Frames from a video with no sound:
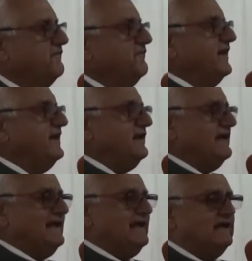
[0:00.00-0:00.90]

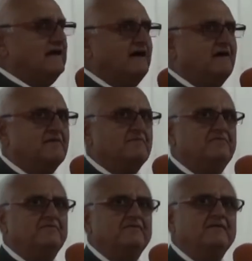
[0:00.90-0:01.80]
very uh,
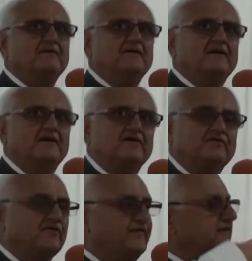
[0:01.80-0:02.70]
uh,
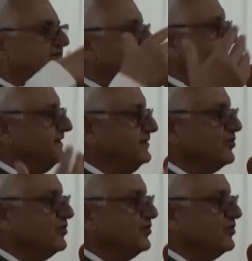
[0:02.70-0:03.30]
sophisticated,